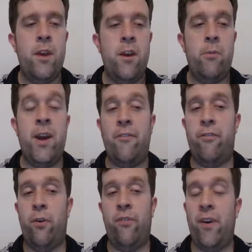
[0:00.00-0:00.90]
We have
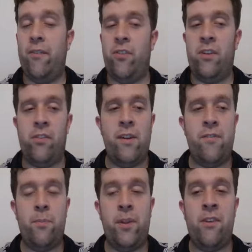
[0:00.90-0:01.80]
4, 5, 6 left
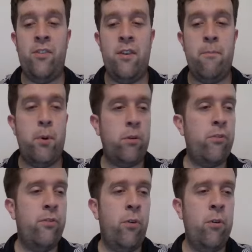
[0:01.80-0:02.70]
to place in box
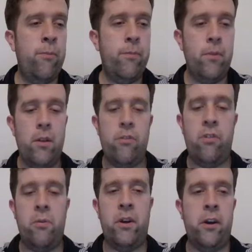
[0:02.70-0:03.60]
4,
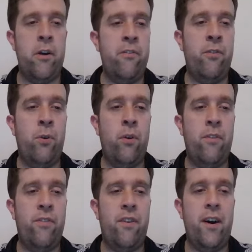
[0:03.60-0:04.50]
so we can go 4,
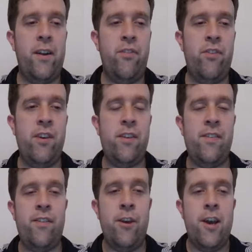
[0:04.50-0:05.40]
5, 6.